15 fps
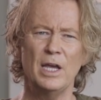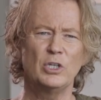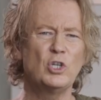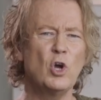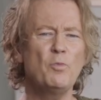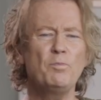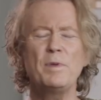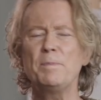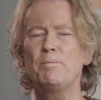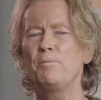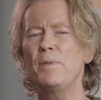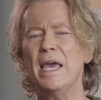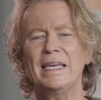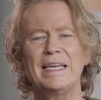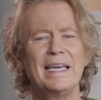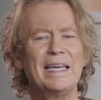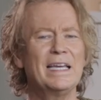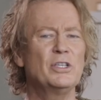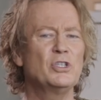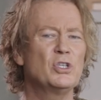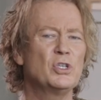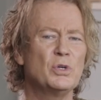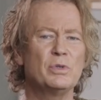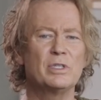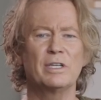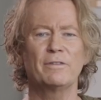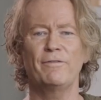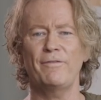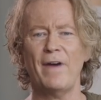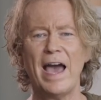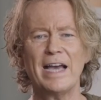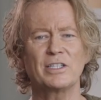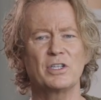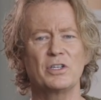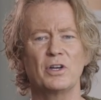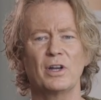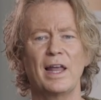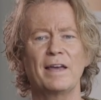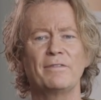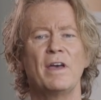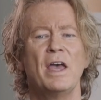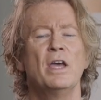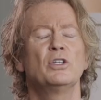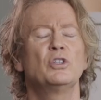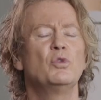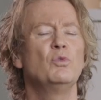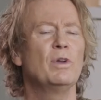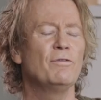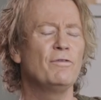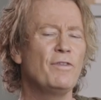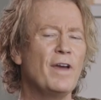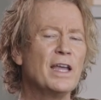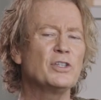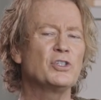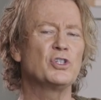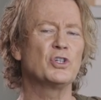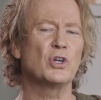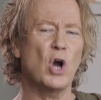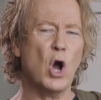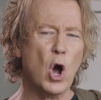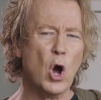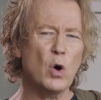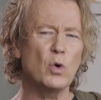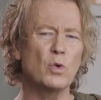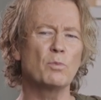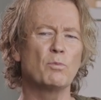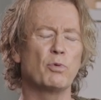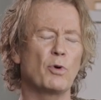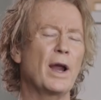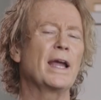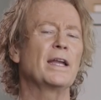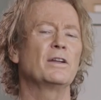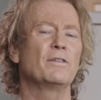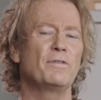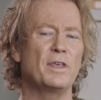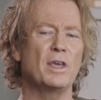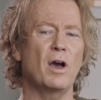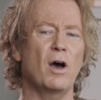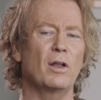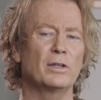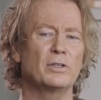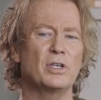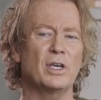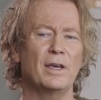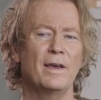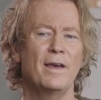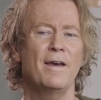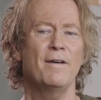Don't be picking and choosing facts in your life to invent your own brand of theology.